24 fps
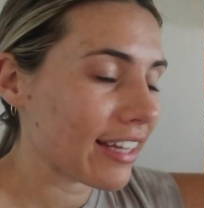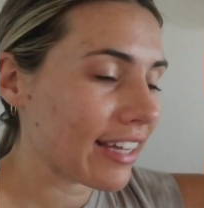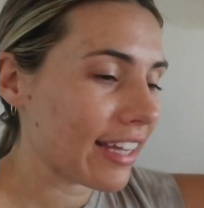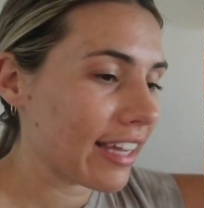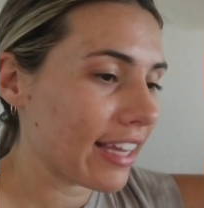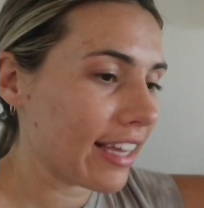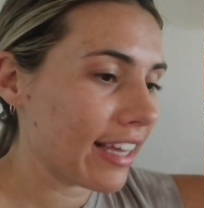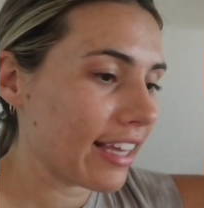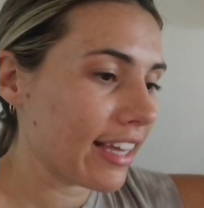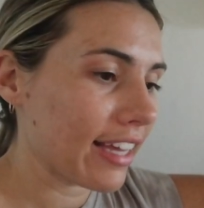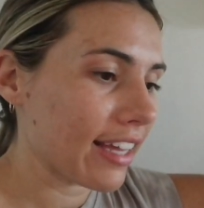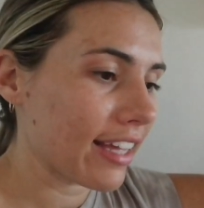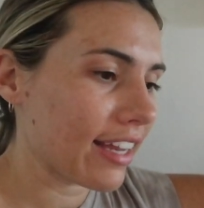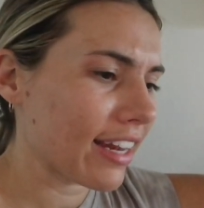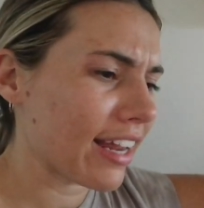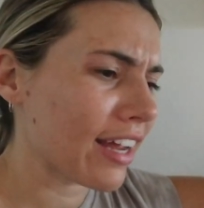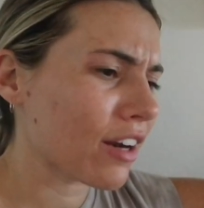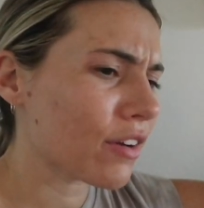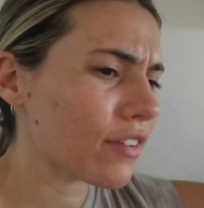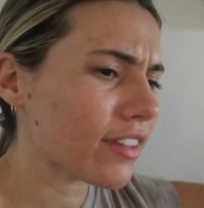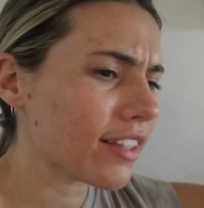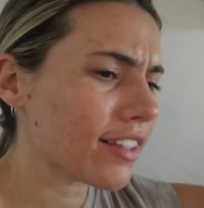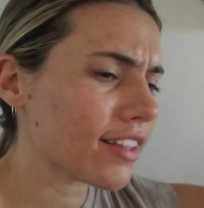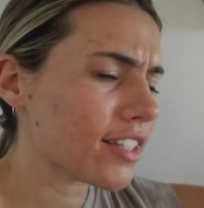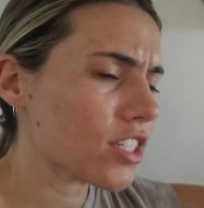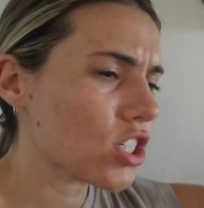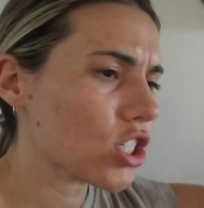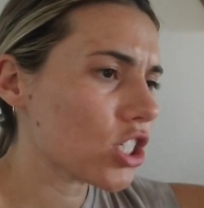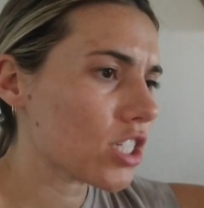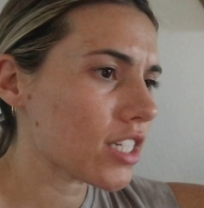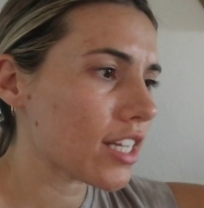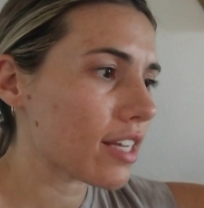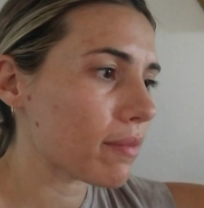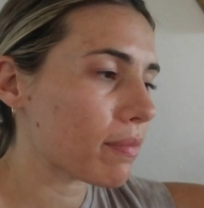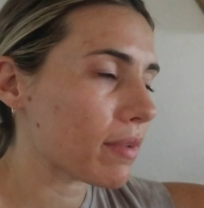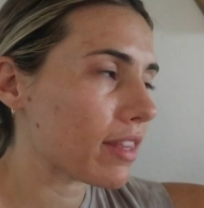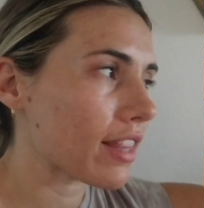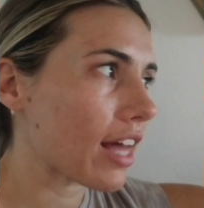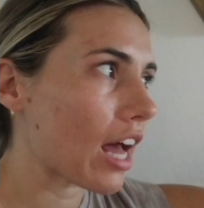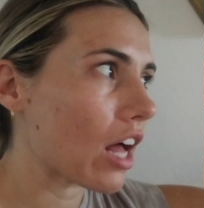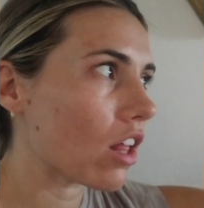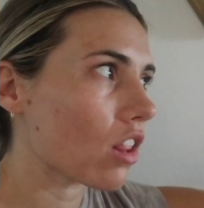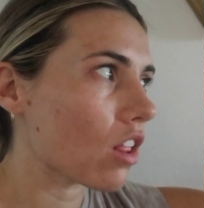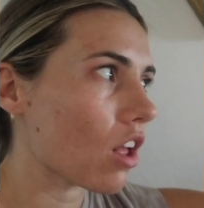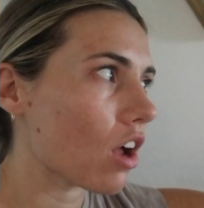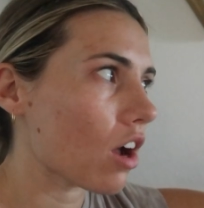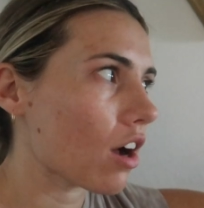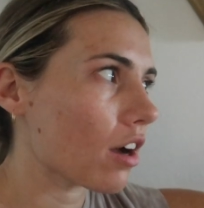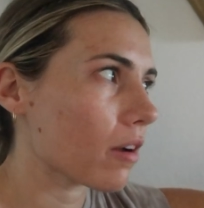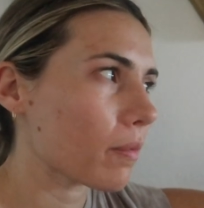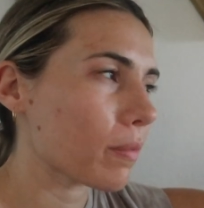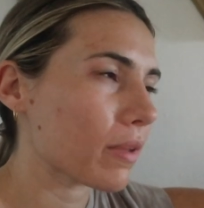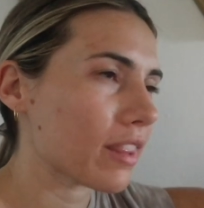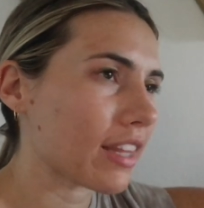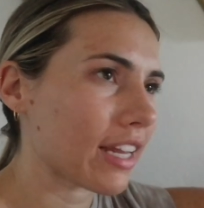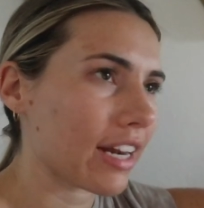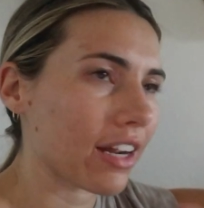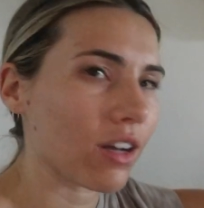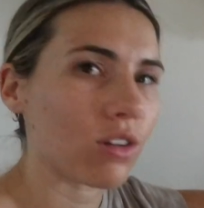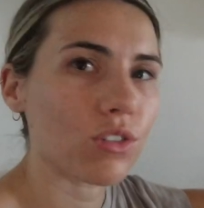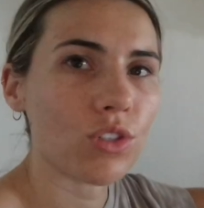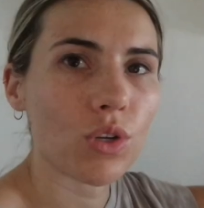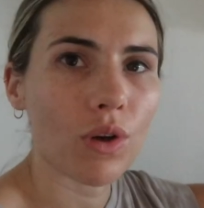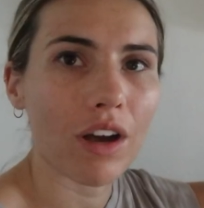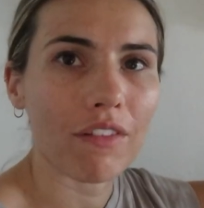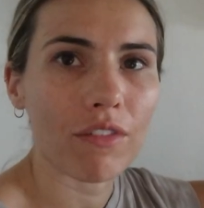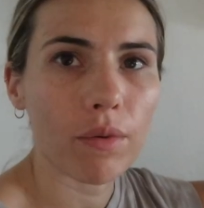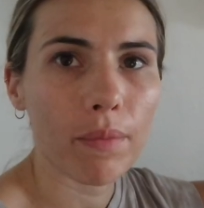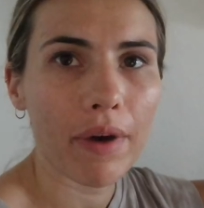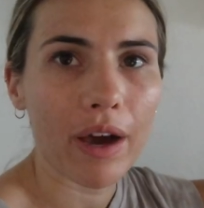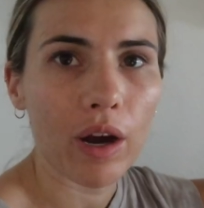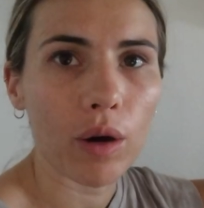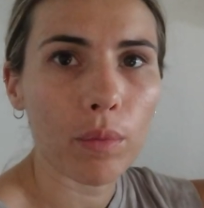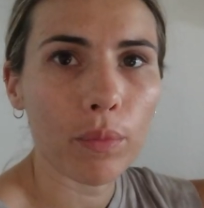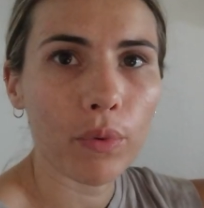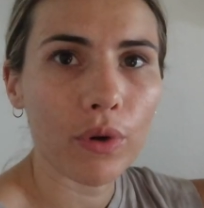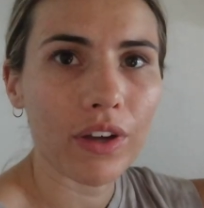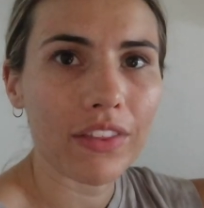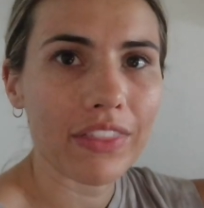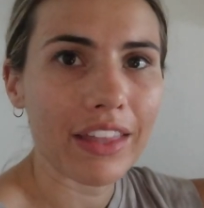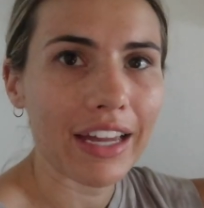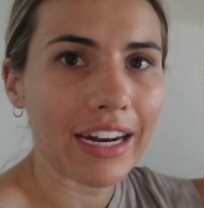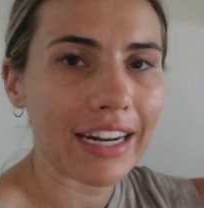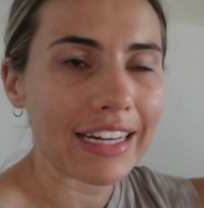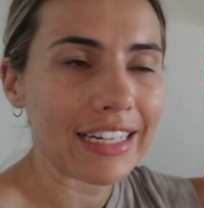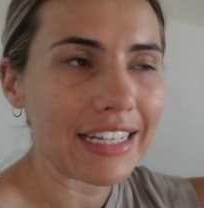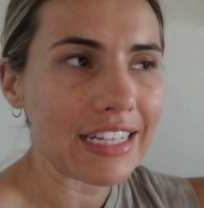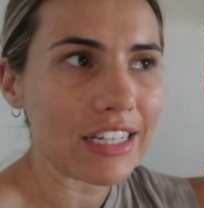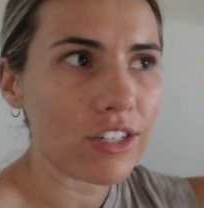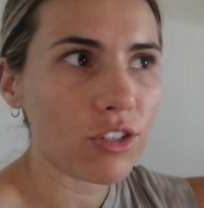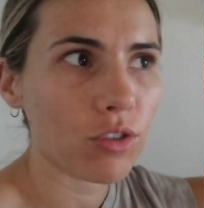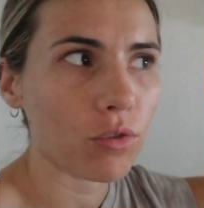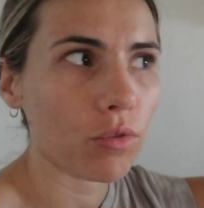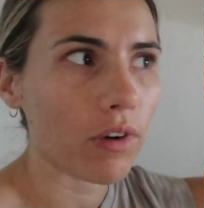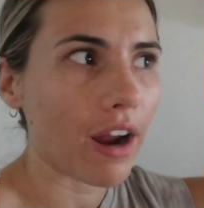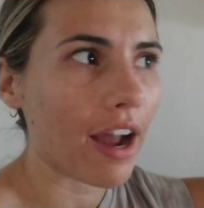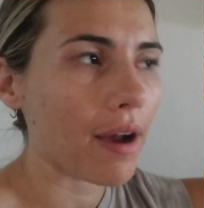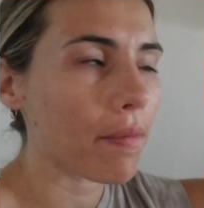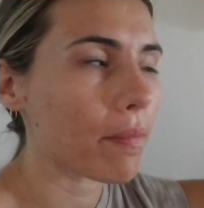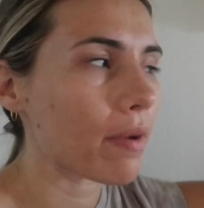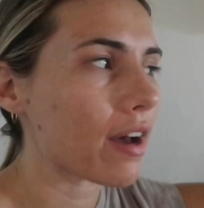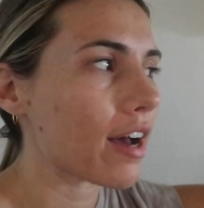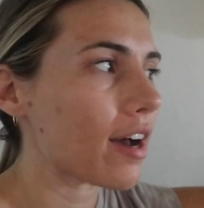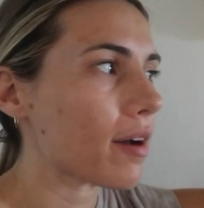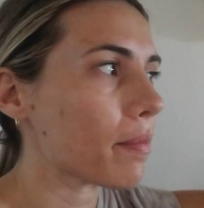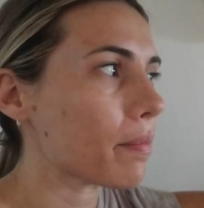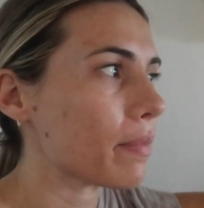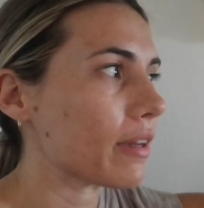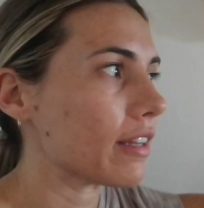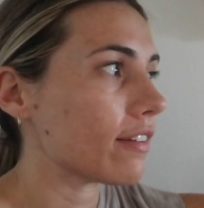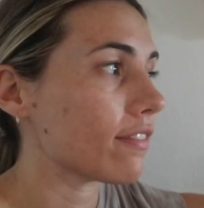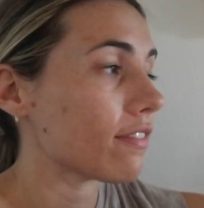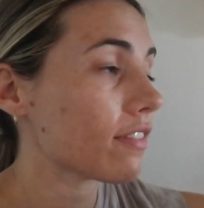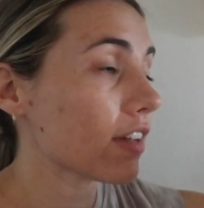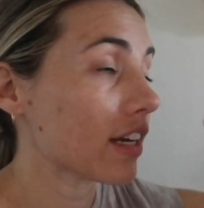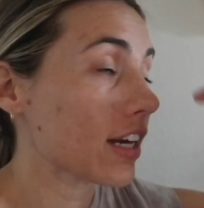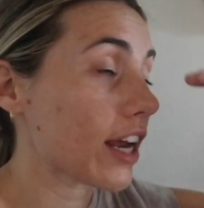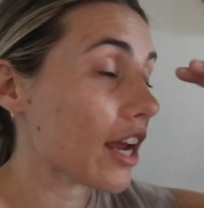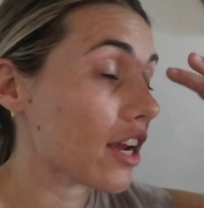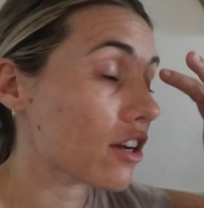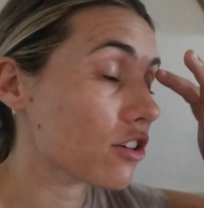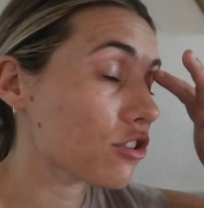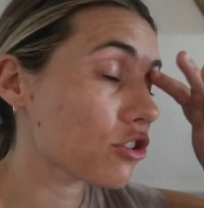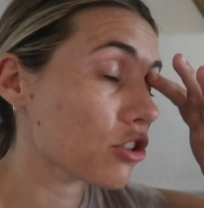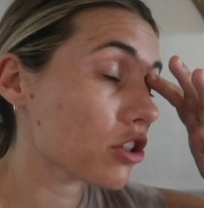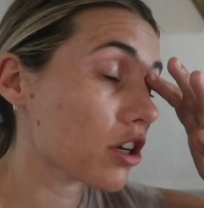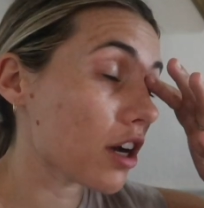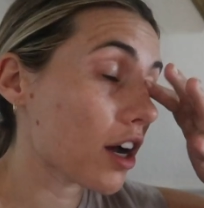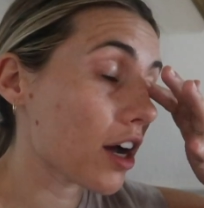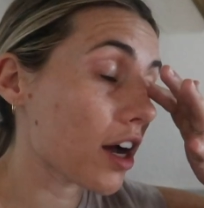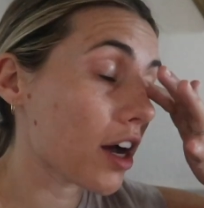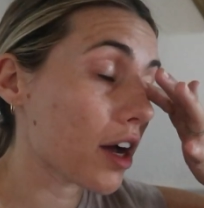And I don't think this should take me that long, but then I also have a PowerPoint that I need to wrap up and finish.